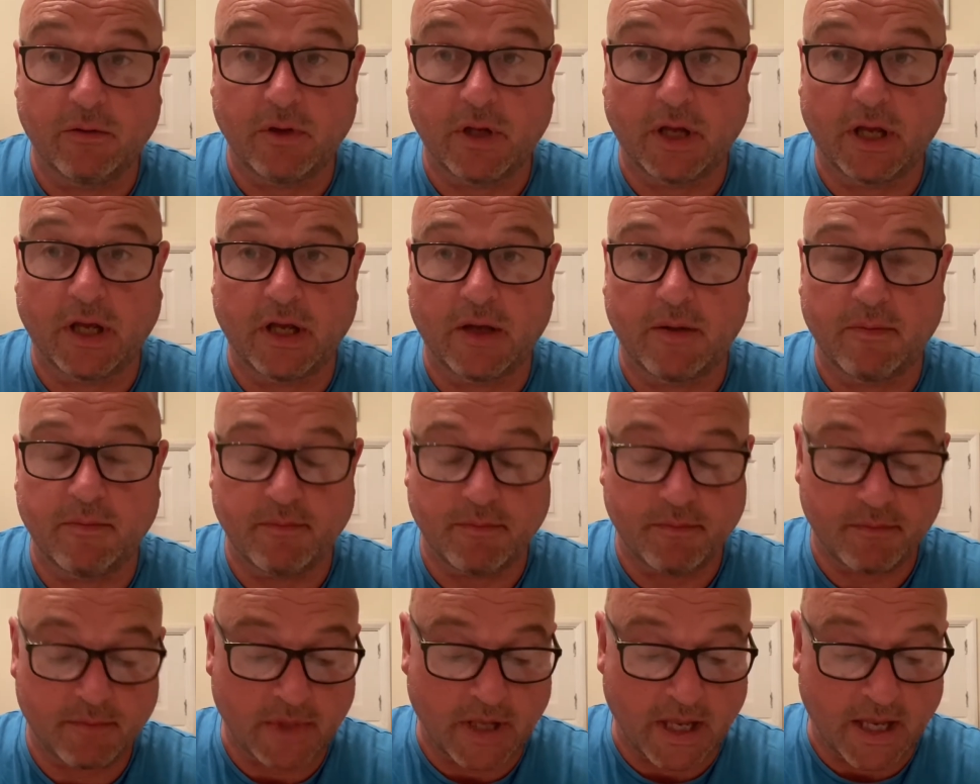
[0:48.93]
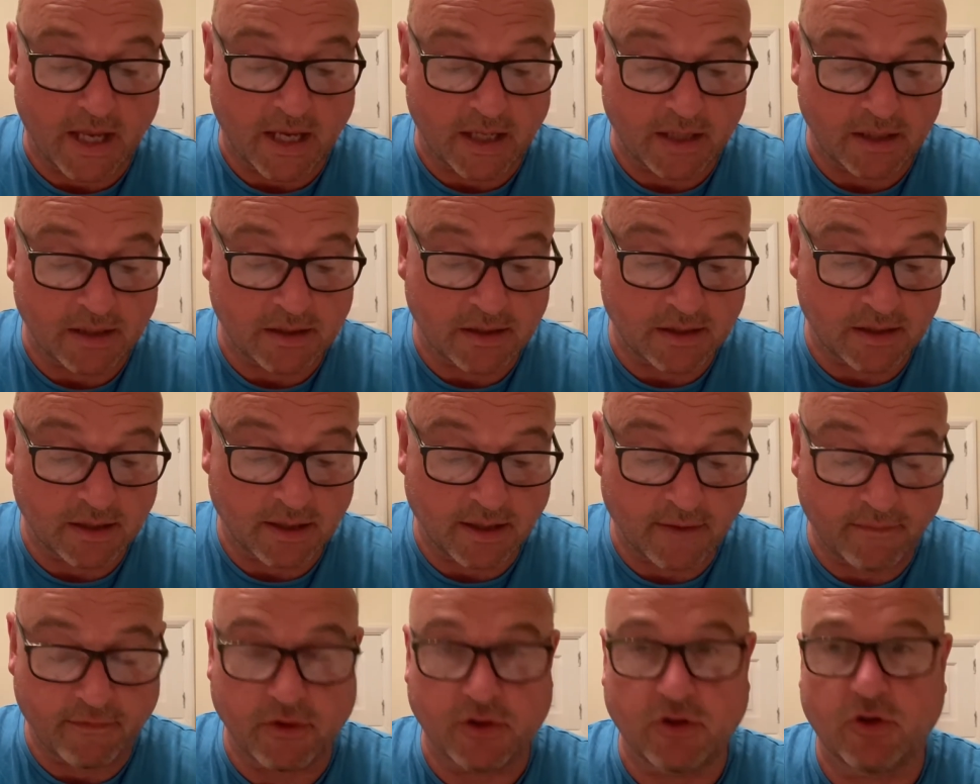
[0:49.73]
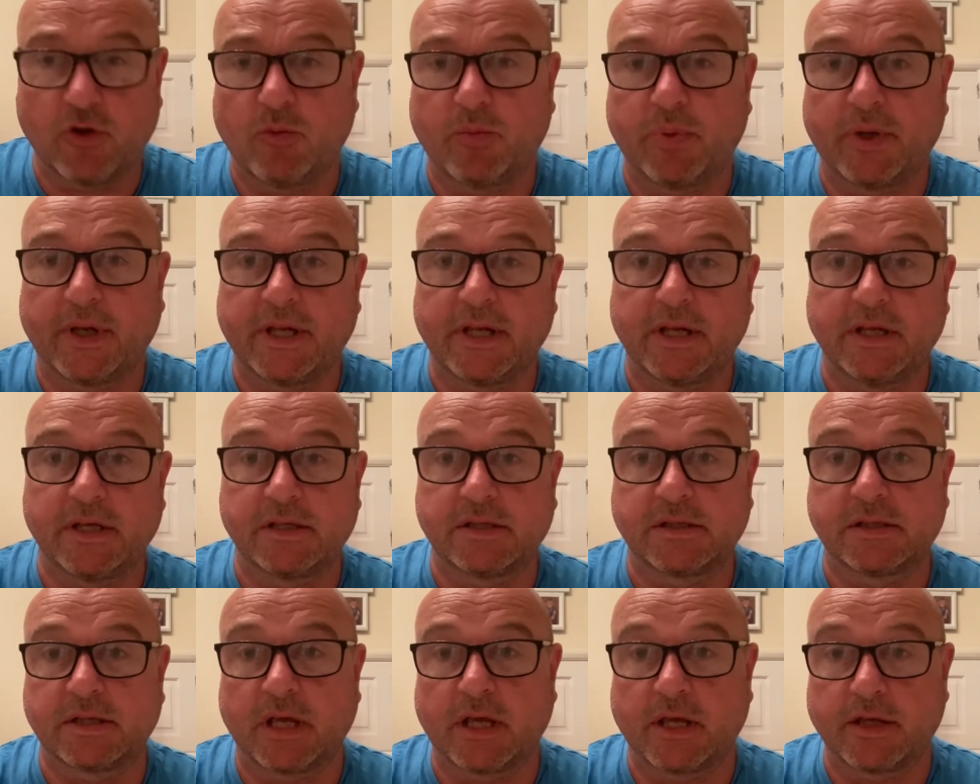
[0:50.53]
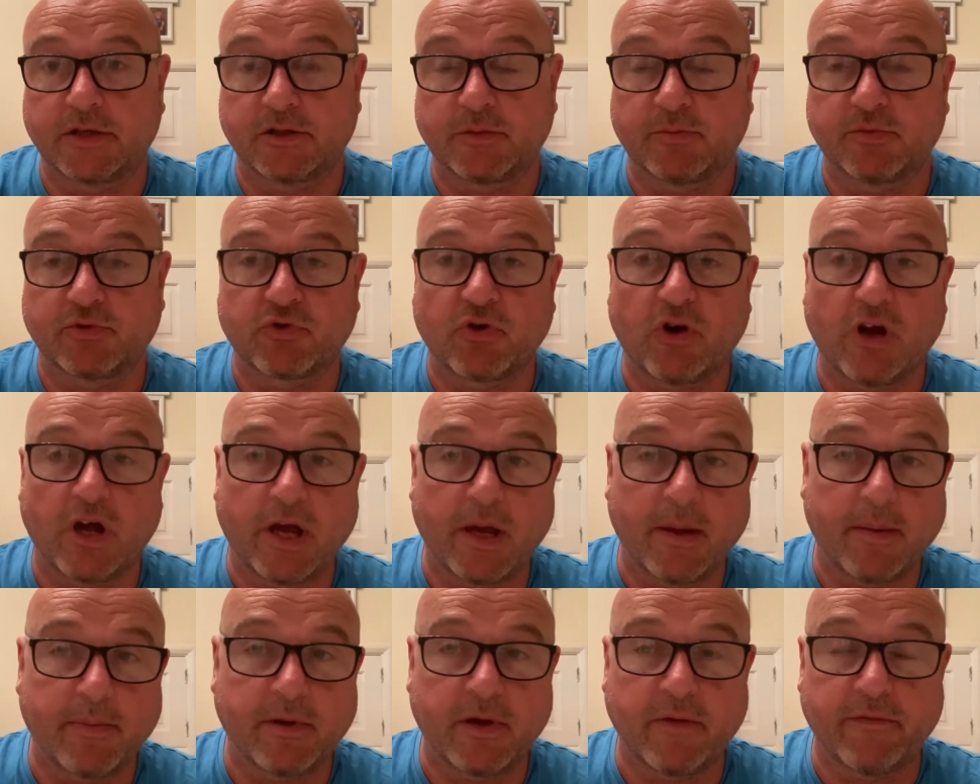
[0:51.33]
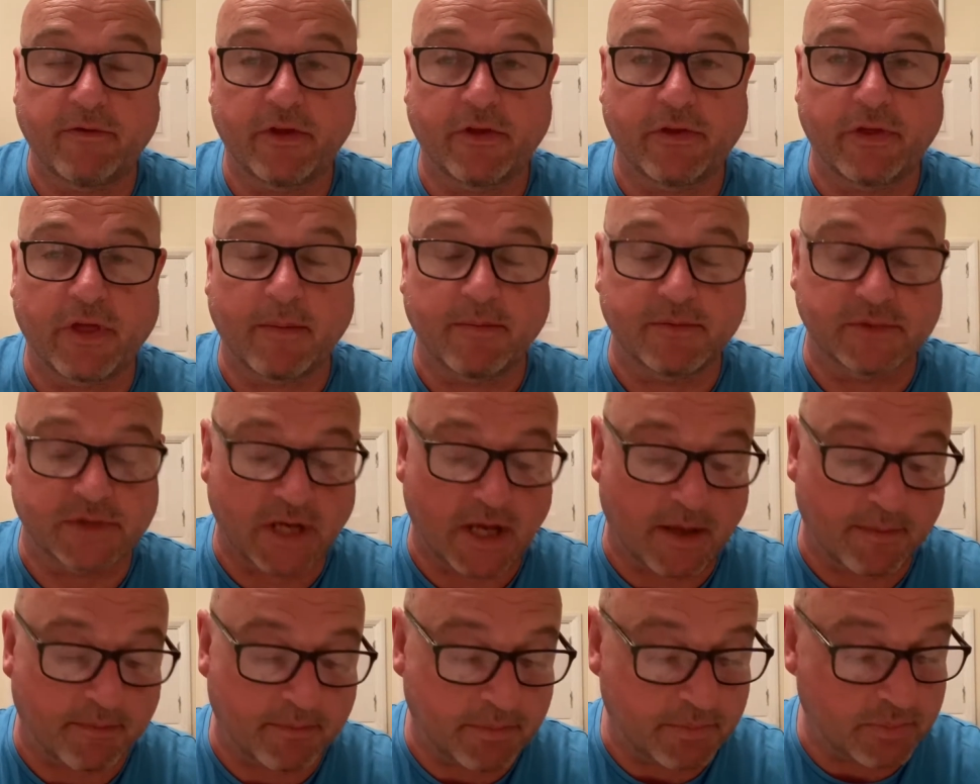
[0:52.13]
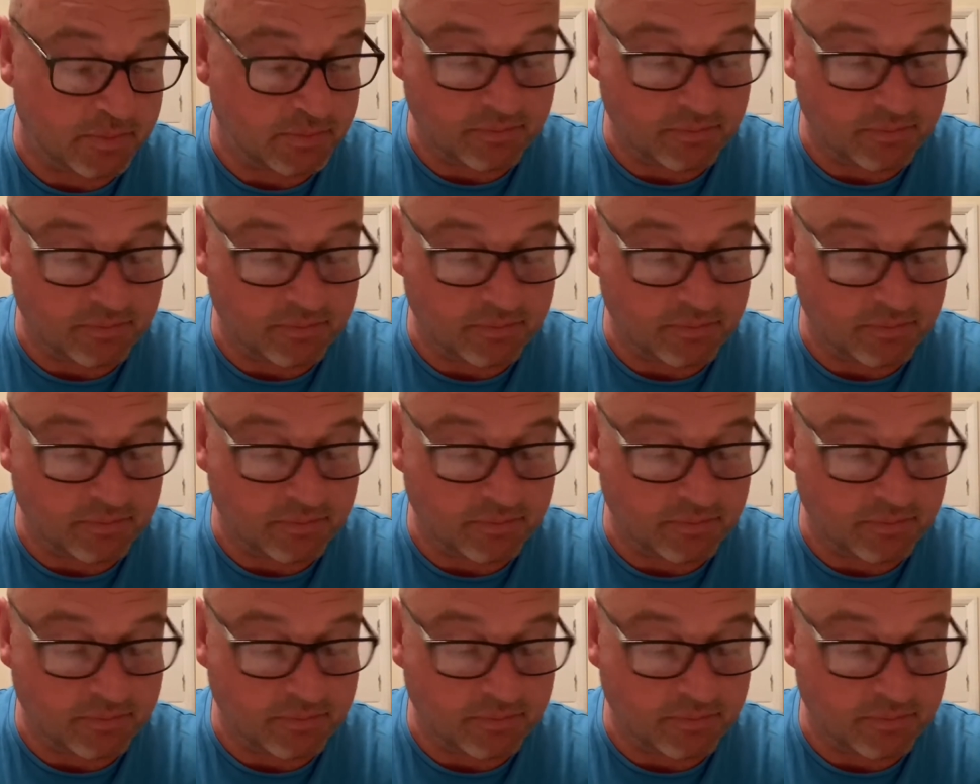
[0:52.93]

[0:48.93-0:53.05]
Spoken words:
and if you do, please subscribe, give it a thumbs up,